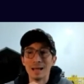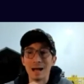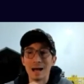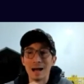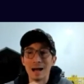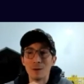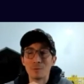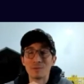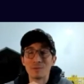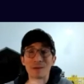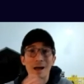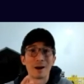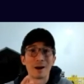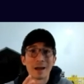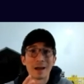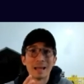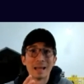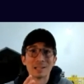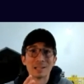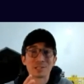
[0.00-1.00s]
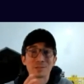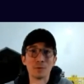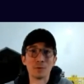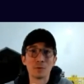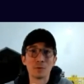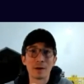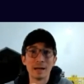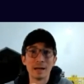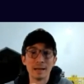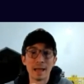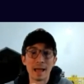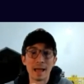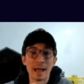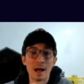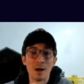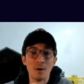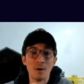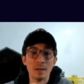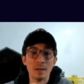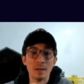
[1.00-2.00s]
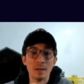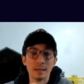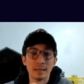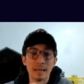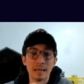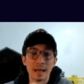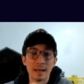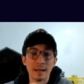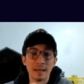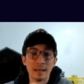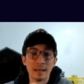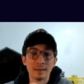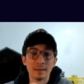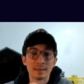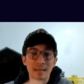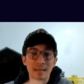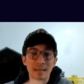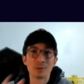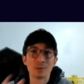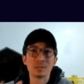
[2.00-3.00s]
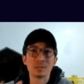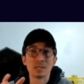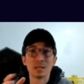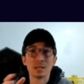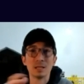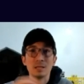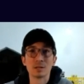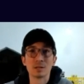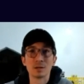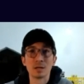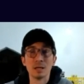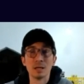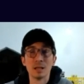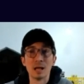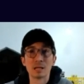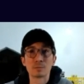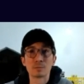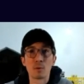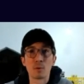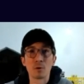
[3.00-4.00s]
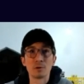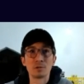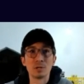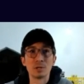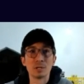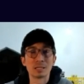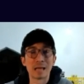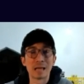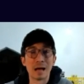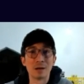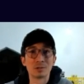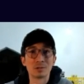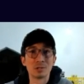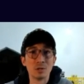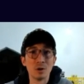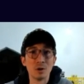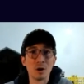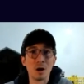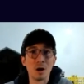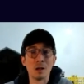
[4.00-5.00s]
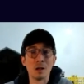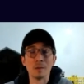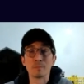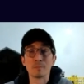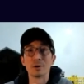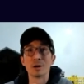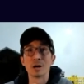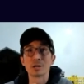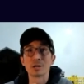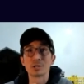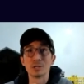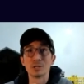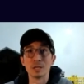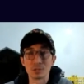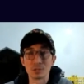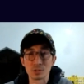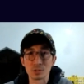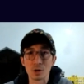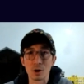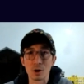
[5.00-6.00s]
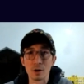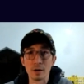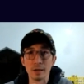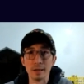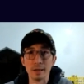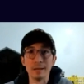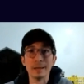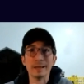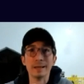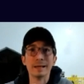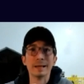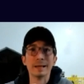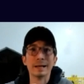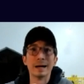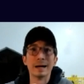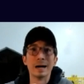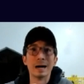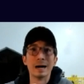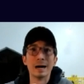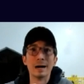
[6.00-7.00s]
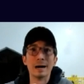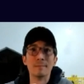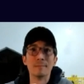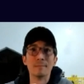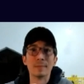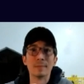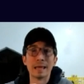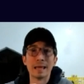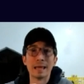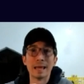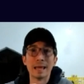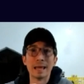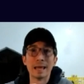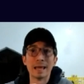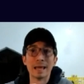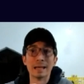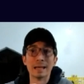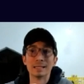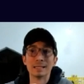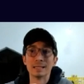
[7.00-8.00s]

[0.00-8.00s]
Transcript: Uh, we've got our hands full right now getting thousands of these looking glass portraits out to you all. Production has started. Um, and,